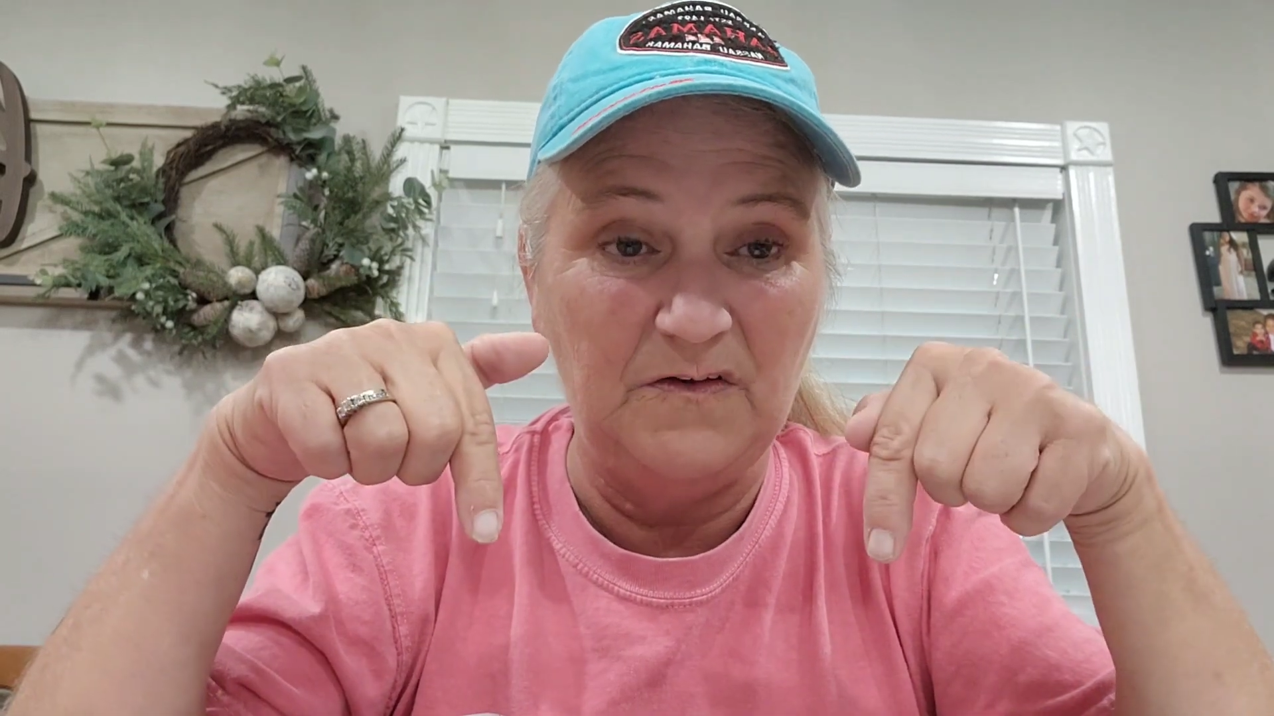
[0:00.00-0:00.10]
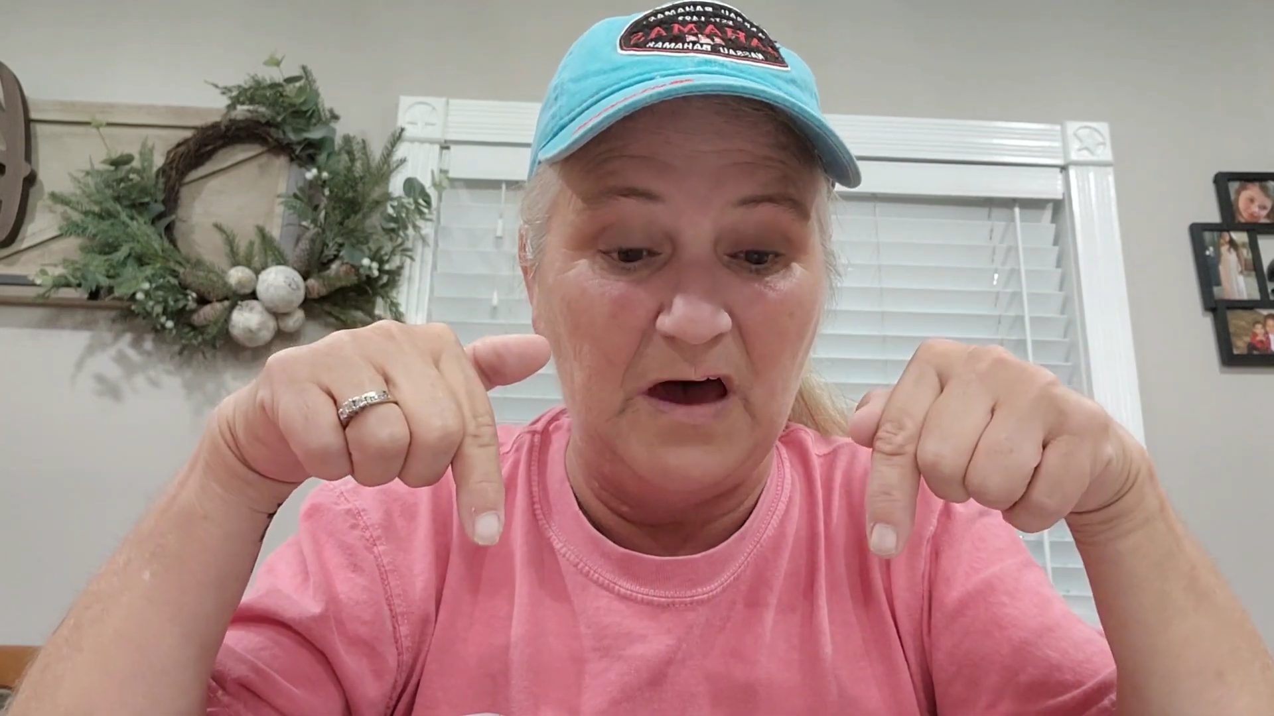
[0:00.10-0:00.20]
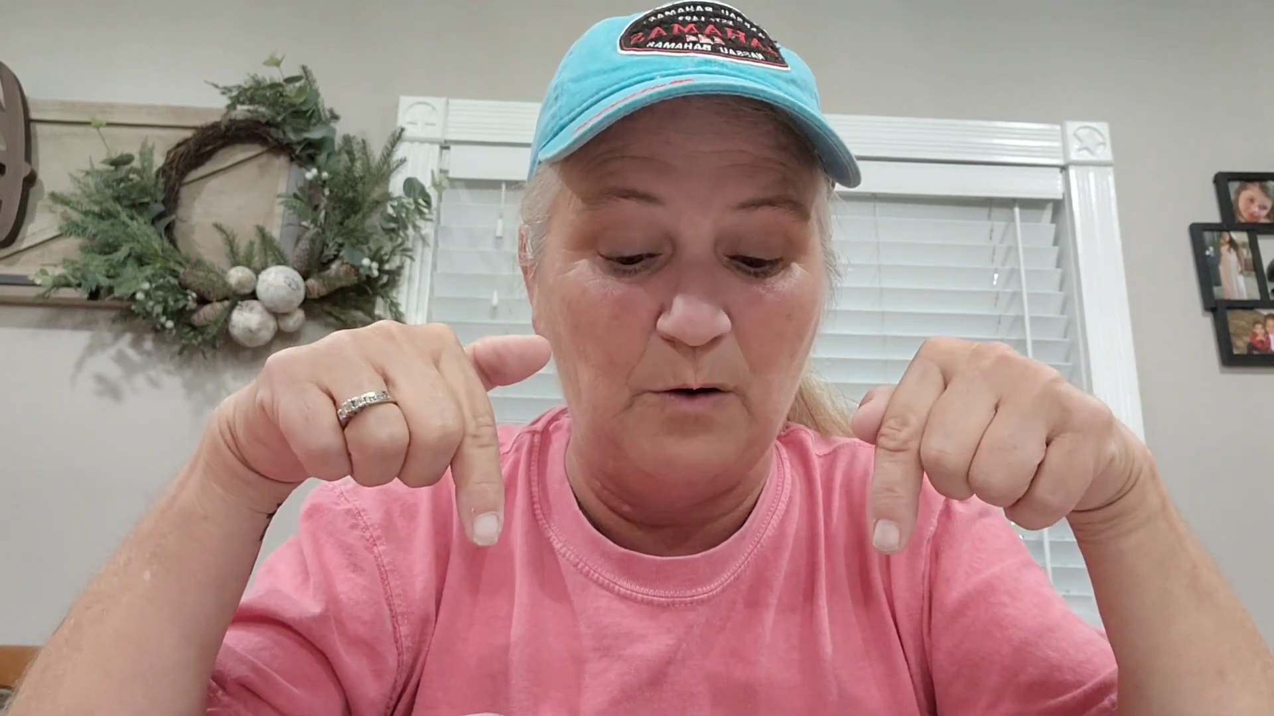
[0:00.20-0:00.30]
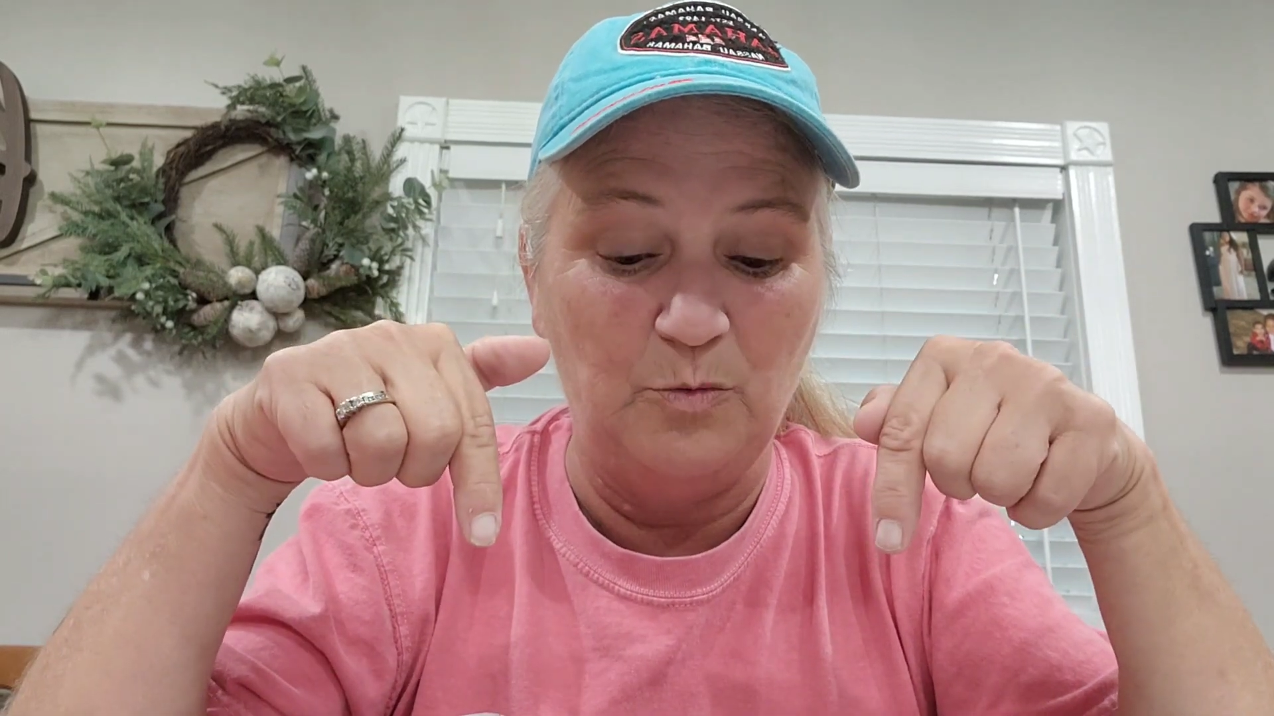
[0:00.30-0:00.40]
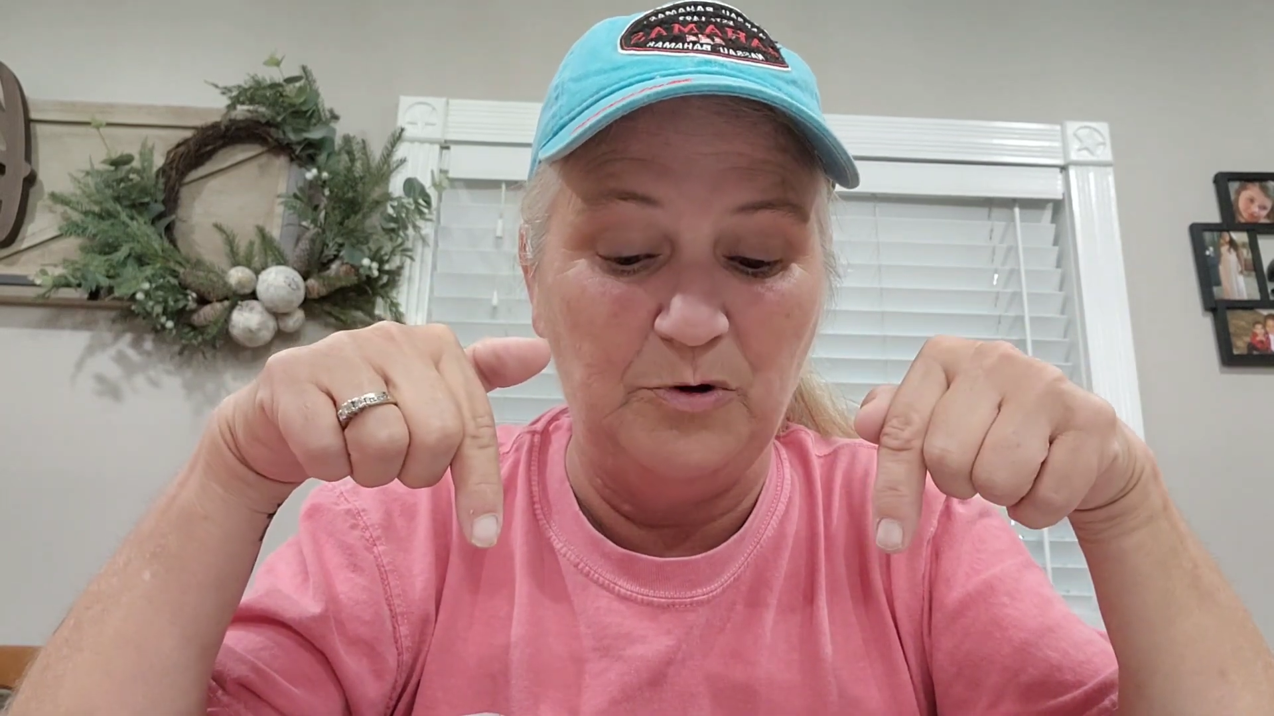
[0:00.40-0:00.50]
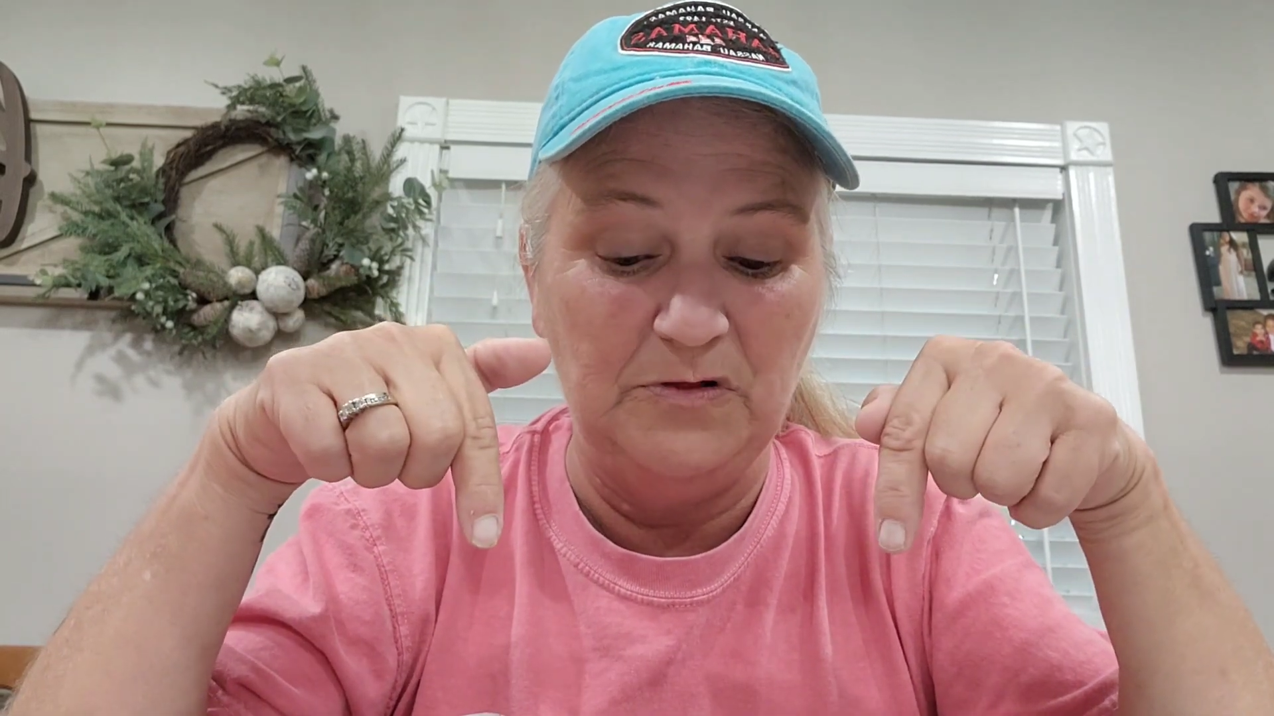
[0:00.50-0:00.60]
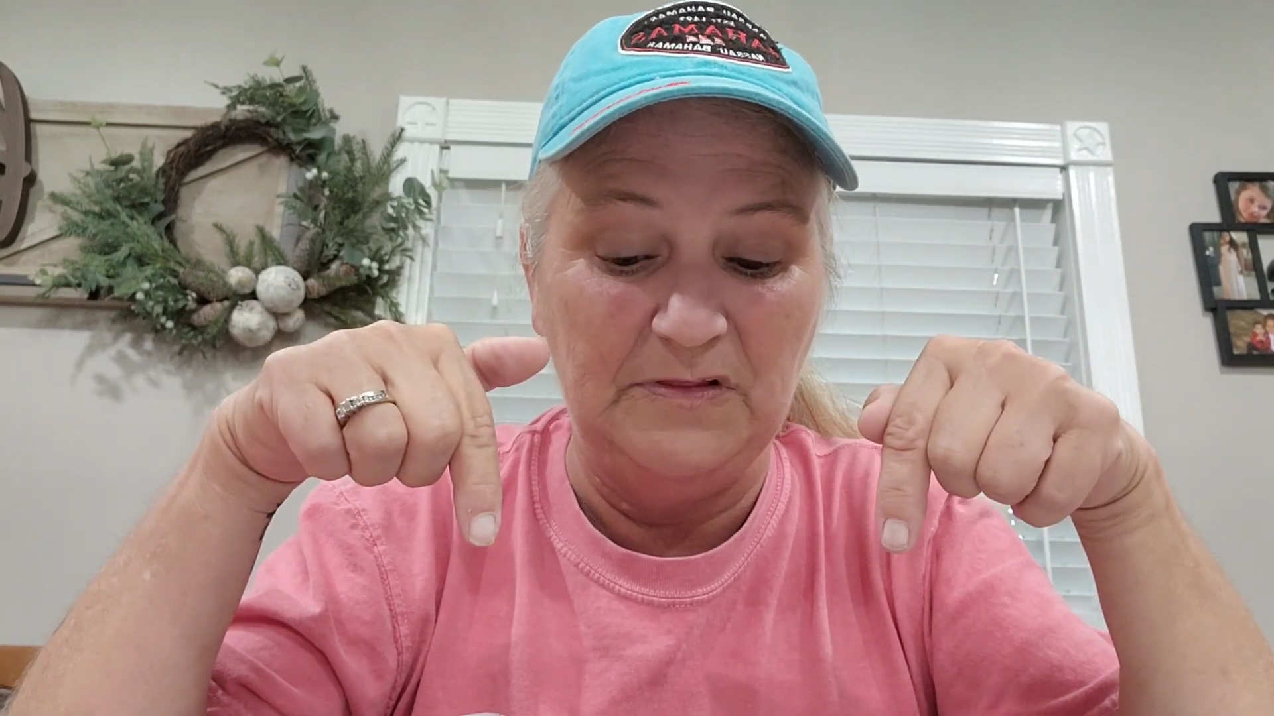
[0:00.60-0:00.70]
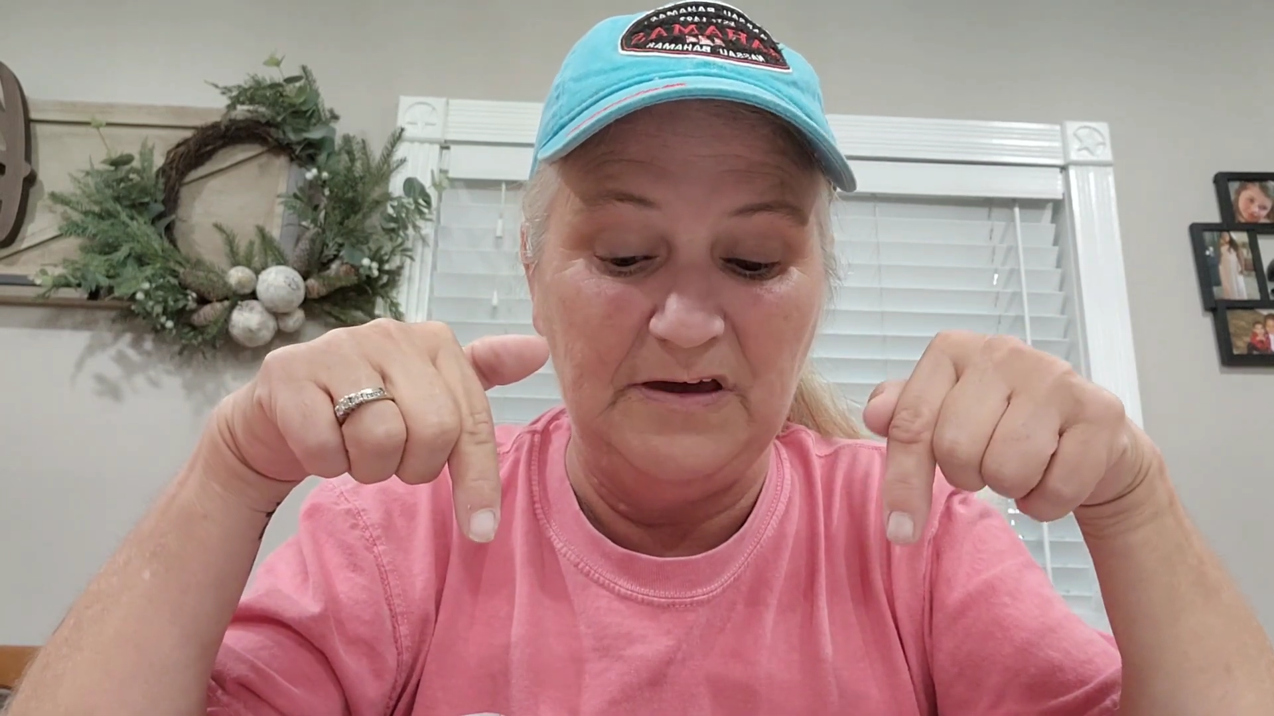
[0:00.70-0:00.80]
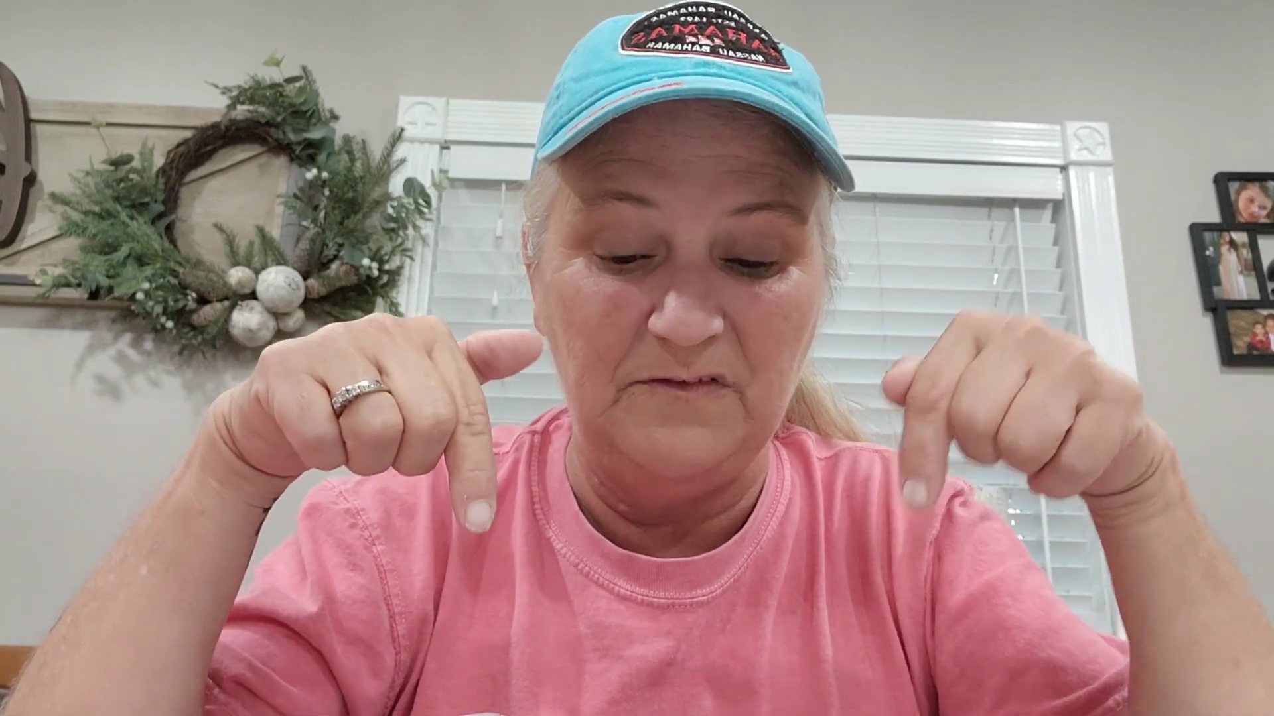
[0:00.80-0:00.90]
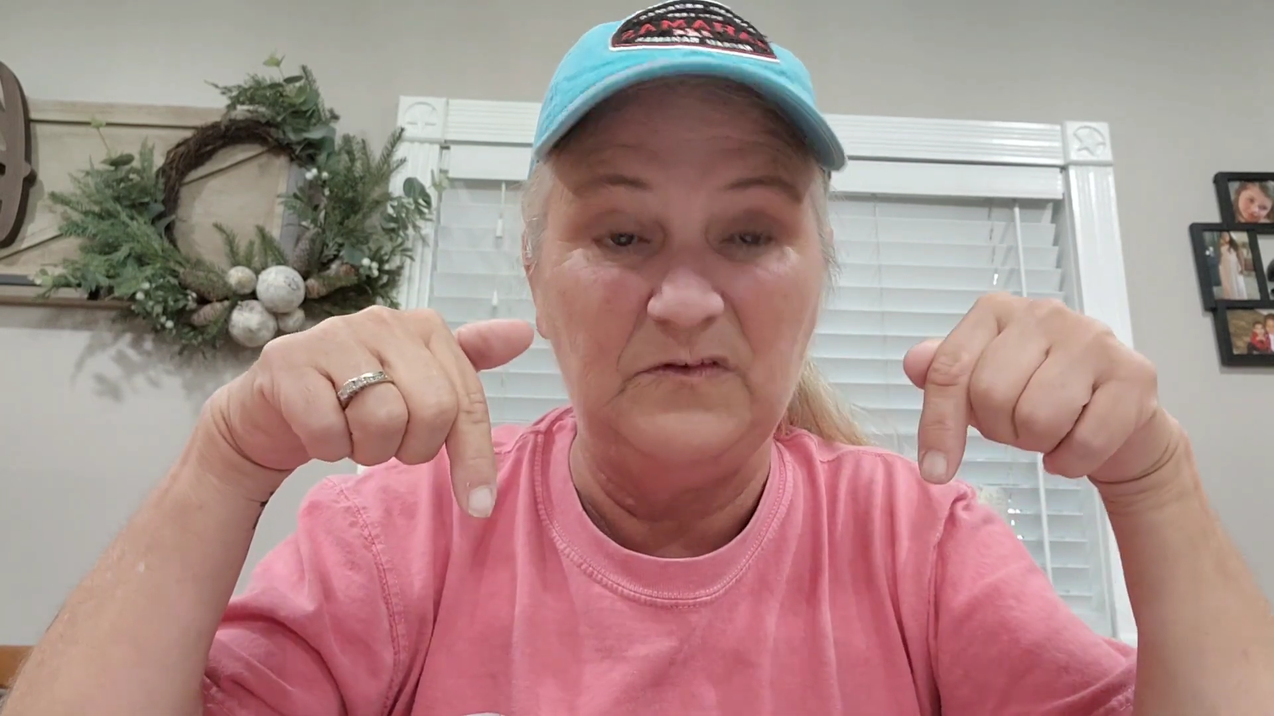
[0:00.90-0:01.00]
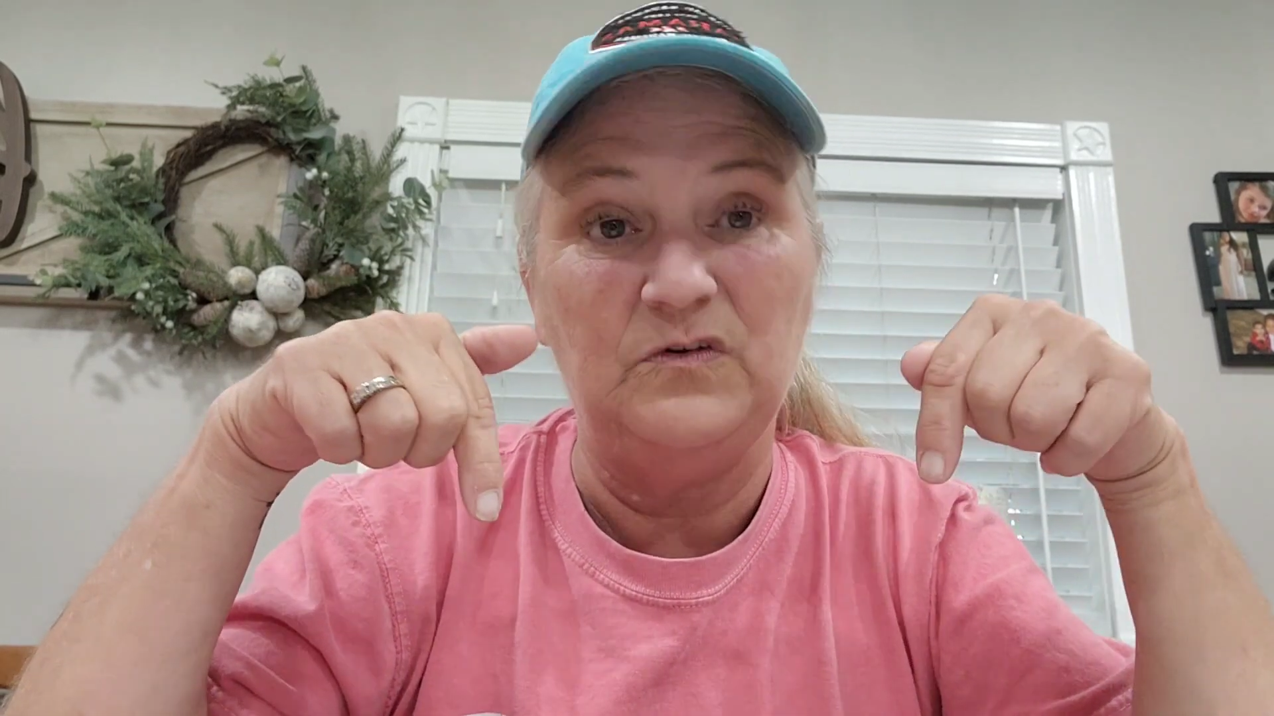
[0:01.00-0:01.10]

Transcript: I will put links